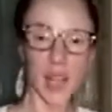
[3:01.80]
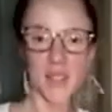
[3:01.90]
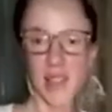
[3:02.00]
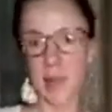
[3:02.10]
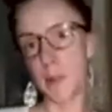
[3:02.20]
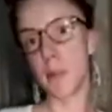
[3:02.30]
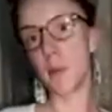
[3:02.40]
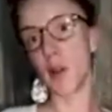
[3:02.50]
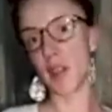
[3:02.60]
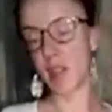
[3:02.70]
previous
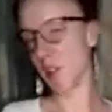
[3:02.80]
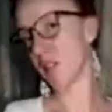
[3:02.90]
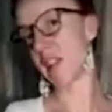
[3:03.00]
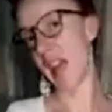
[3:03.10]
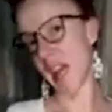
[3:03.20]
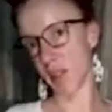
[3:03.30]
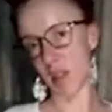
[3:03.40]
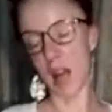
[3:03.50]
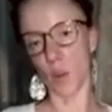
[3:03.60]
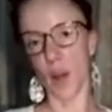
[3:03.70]
people that you used to hang
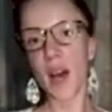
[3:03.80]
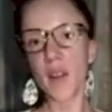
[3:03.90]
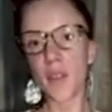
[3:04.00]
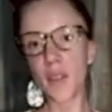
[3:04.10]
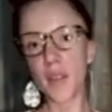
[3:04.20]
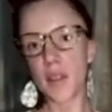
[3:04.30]
around with